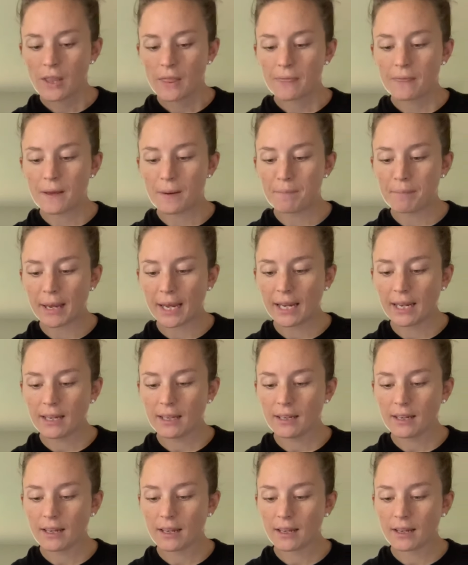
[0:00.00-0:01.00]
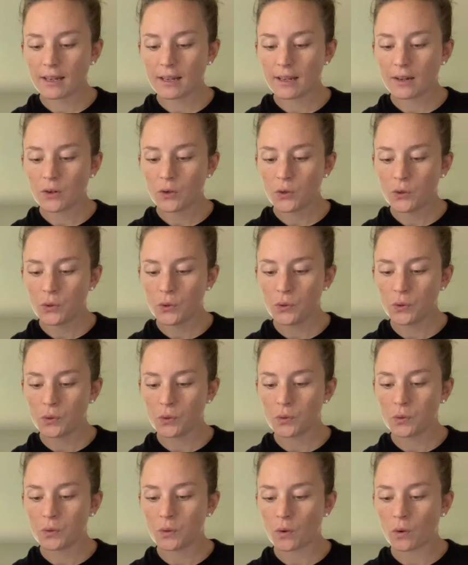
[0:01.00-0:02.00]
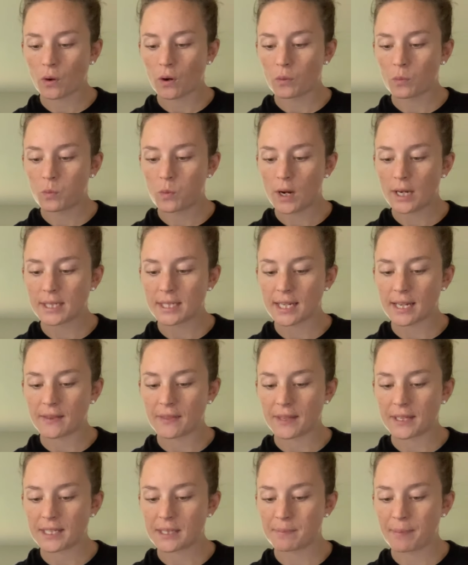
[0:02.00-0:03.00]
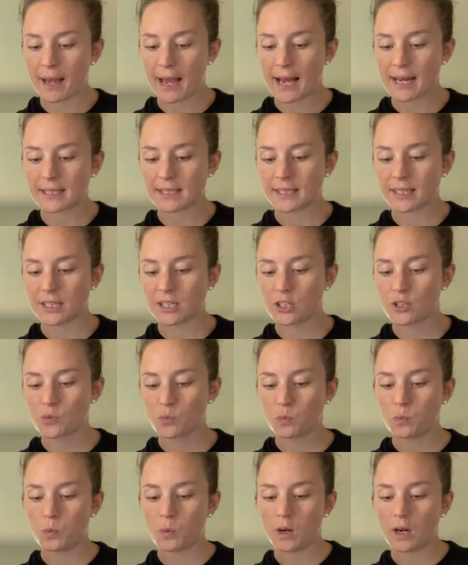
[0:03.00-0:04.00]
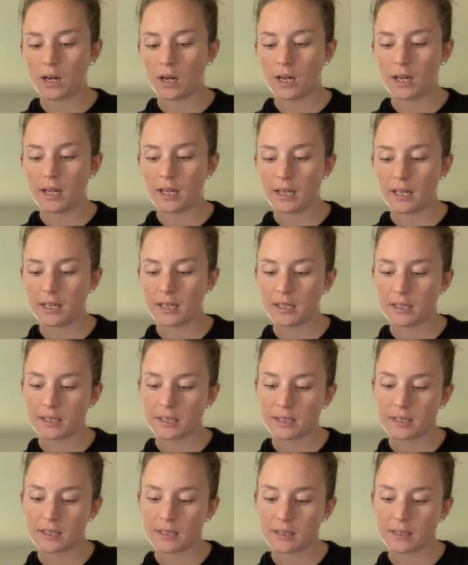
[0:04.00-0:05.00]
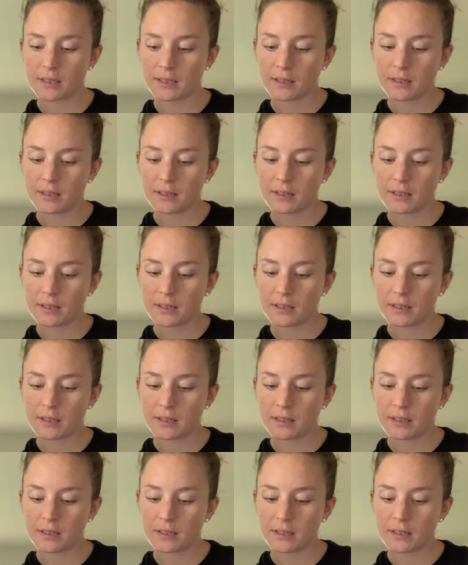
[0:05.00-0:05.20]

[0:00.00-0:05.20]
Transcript: The main who or what in this passage was,